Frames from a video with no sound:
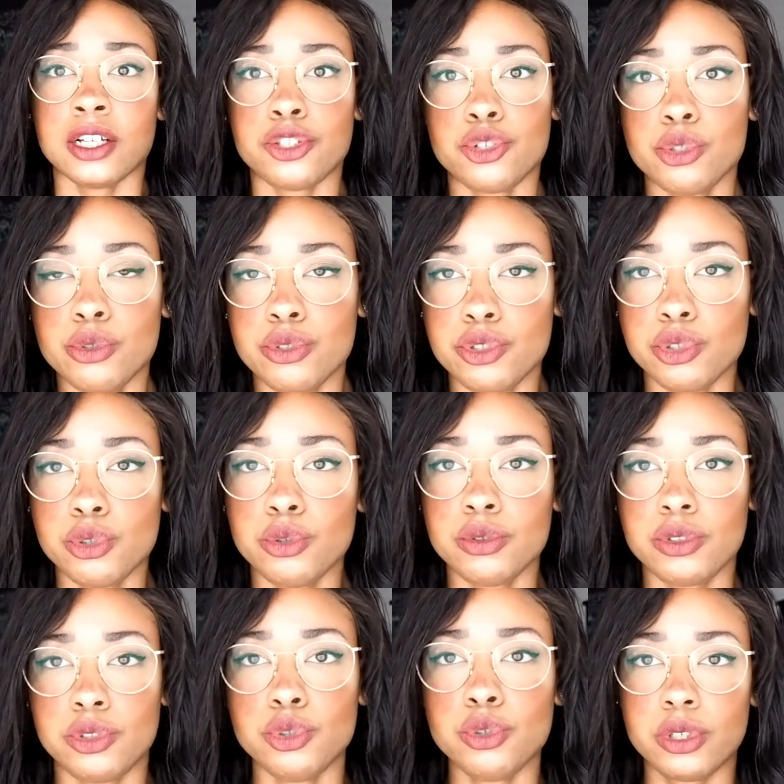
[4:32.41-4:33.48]
to to
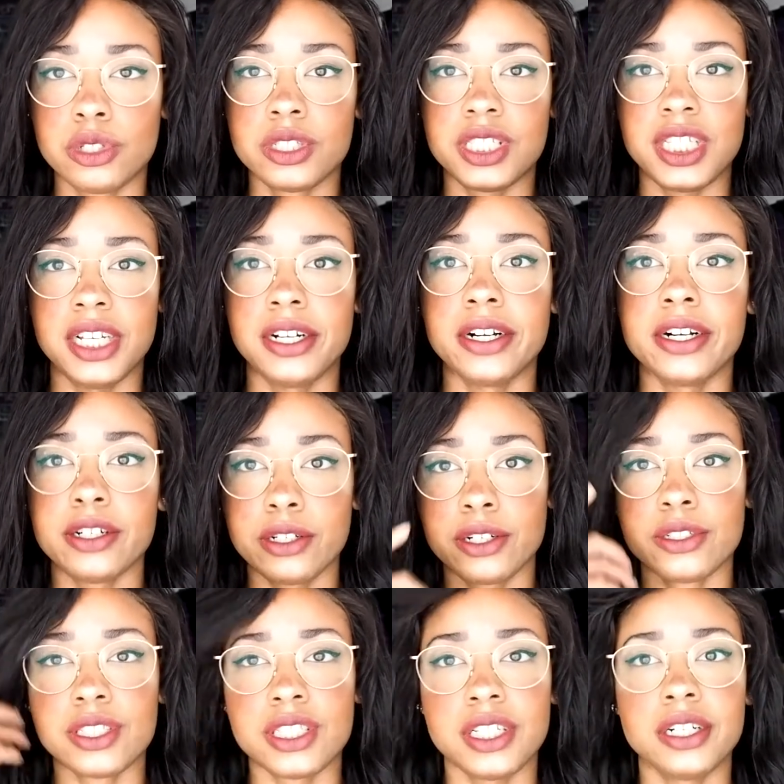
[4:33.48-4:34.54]
to consider
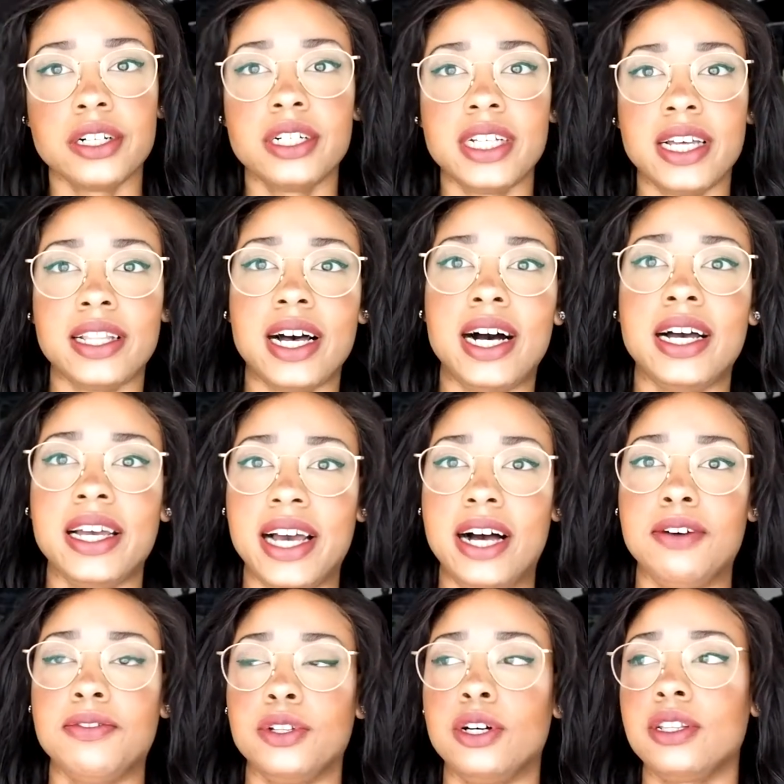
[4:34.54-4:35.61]
consider that I
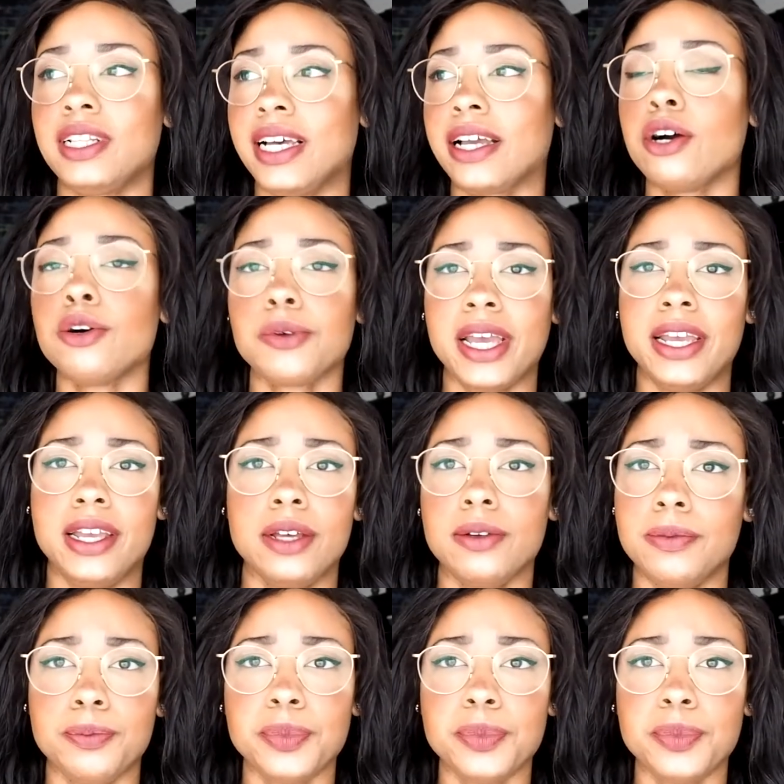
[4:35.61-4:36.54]
have not like okay